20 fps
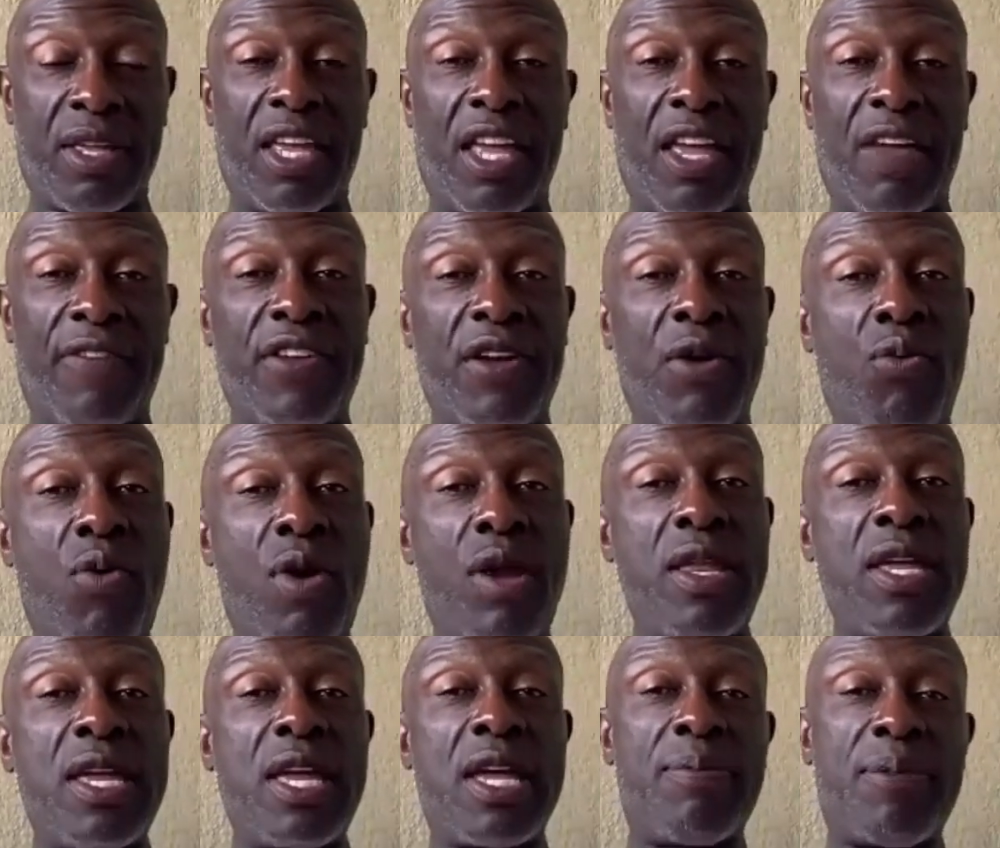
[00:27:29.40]
If you're
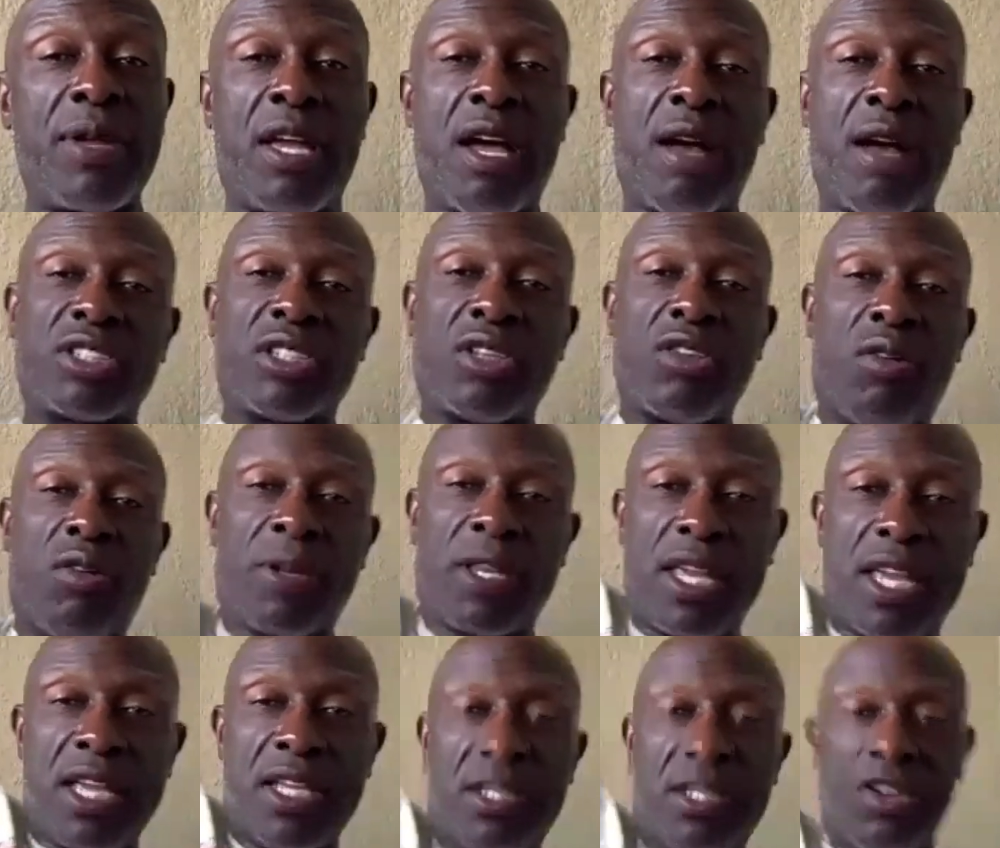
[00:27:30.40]
winning, it becomes a little bit
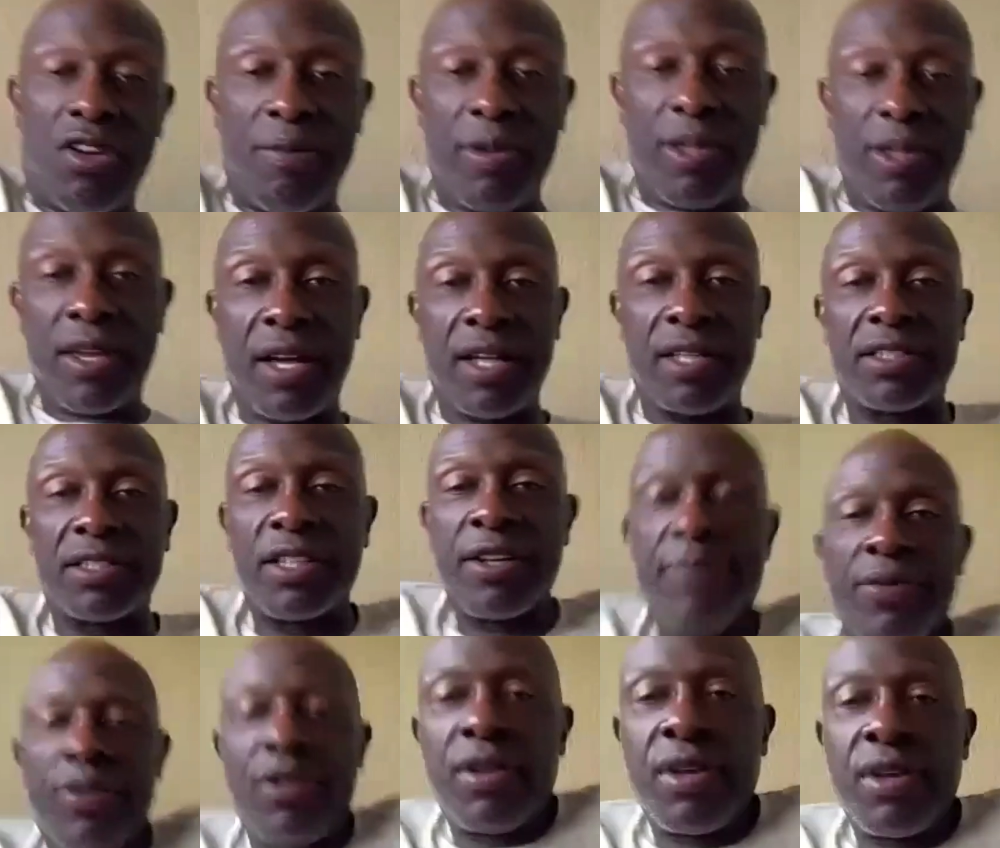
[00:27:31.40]
easier because,
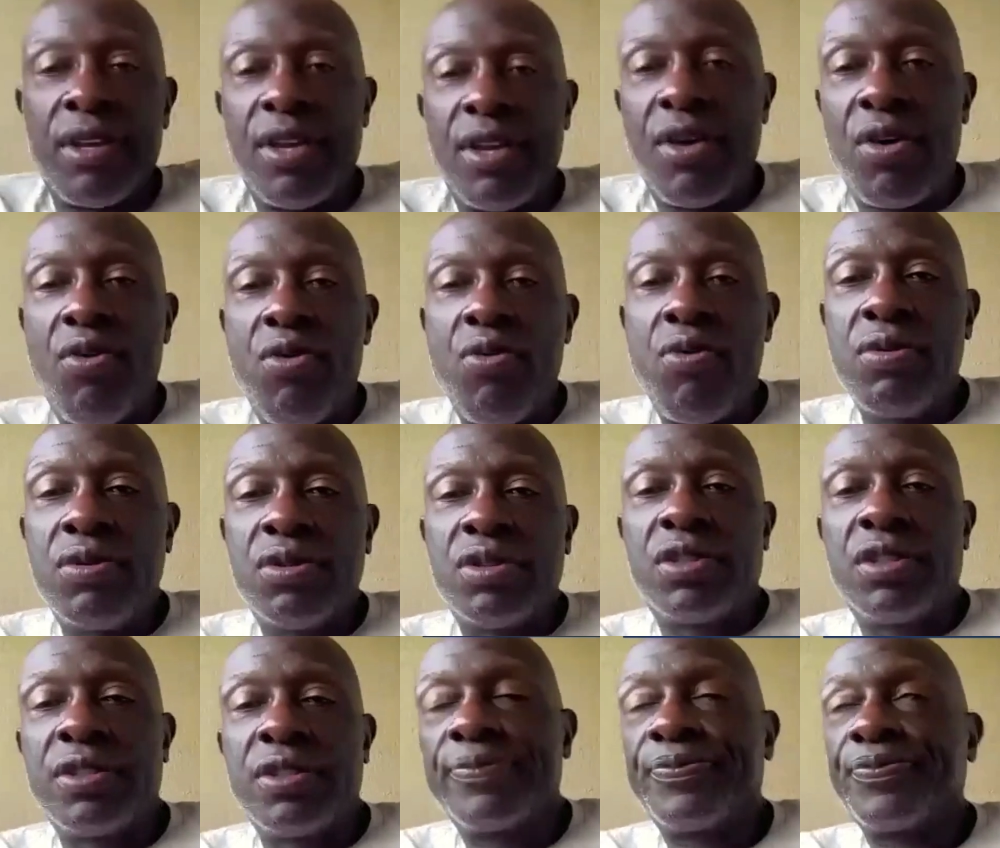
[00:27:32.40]

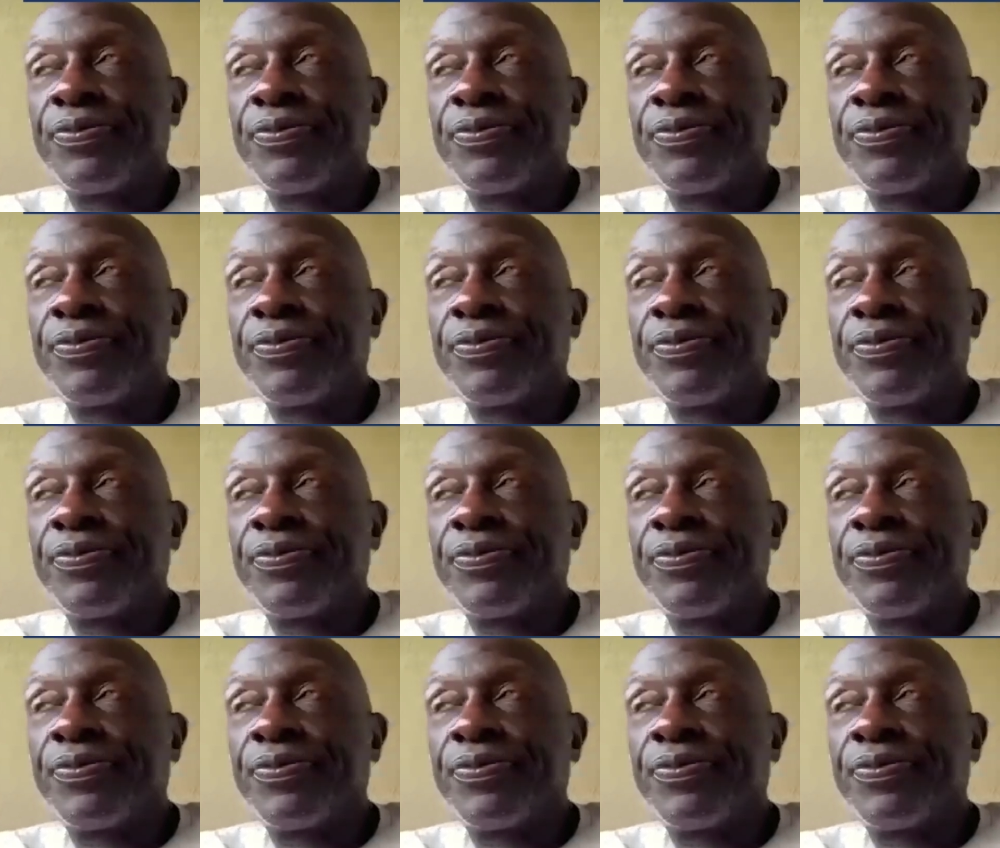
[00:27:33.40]
who's